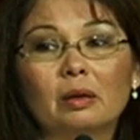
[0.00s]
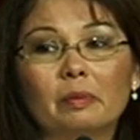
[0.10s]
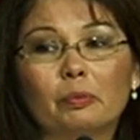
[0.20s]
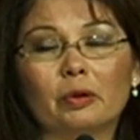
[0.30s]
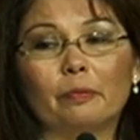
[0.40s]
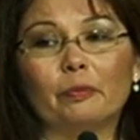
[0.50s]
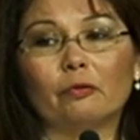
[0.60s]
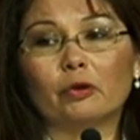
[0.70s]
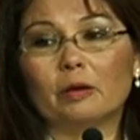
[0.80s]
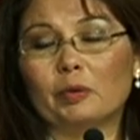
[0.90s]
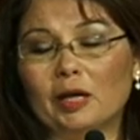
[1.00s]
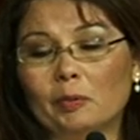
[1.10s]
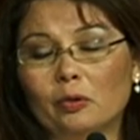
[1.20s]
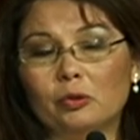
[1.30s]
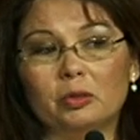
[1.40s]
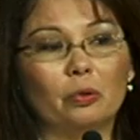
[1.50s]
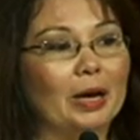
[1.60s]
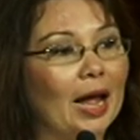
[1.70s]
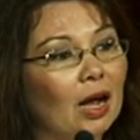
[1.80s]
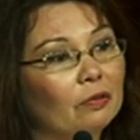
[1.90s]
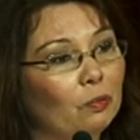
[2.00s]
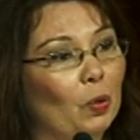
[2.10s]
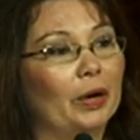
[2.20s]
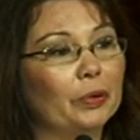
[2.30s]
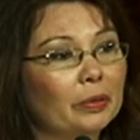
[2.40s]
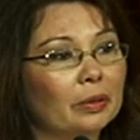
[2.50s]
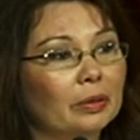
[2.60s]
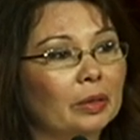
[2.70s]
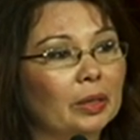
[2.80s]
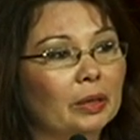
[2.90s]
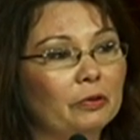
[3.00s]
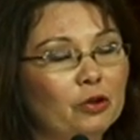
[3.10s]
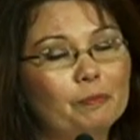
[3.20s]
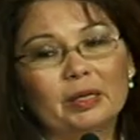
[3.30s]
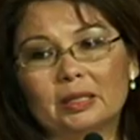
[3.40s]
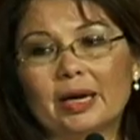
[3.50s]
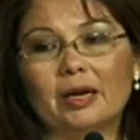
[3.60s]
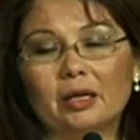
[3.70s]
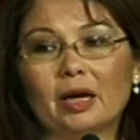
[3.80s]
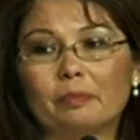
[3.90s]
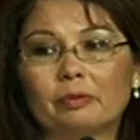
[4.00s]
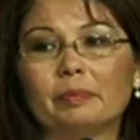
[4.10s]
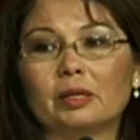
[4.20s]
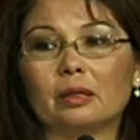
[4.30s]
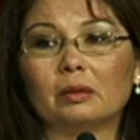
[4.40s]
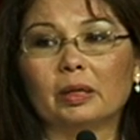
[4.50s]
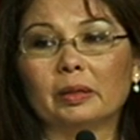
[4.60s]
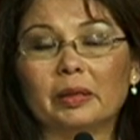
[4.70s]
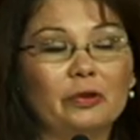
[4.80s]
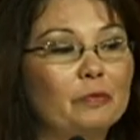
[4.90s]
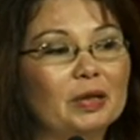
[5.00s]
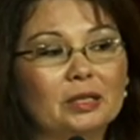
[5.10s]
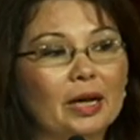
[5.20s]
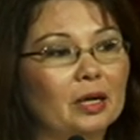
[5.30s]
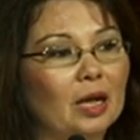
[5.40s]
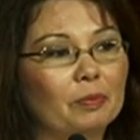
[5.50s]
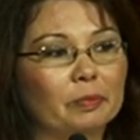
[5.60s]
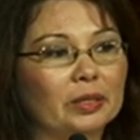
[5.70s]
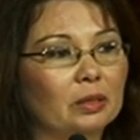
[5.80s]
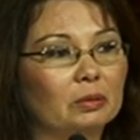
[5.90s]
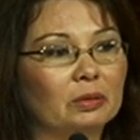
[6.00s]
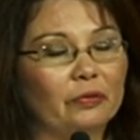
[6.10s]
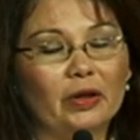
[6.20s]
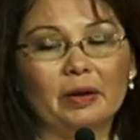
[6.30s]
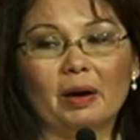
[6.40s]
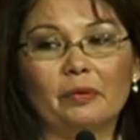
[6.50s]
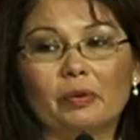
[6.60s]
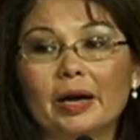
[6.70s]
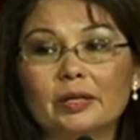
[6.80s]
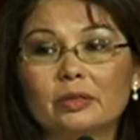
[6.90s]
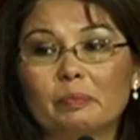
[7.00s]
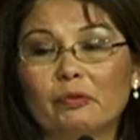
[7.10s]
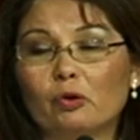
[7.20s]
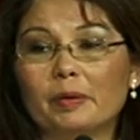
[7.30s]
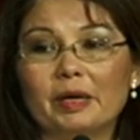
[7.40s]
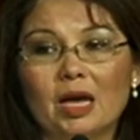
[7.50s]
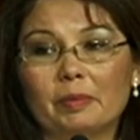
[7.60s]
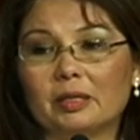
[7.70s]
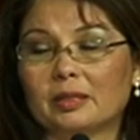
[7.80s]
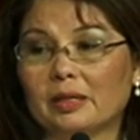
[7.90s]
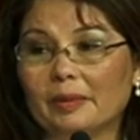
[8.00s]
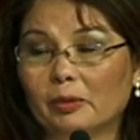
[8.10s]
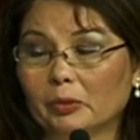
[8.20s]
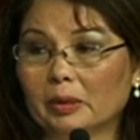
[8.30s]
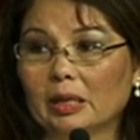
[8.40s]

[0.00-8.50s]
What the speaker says: for the people who don't have wealth. You've been standing that perimeter. You've been standing that perimeter defending my rights before I became a disabled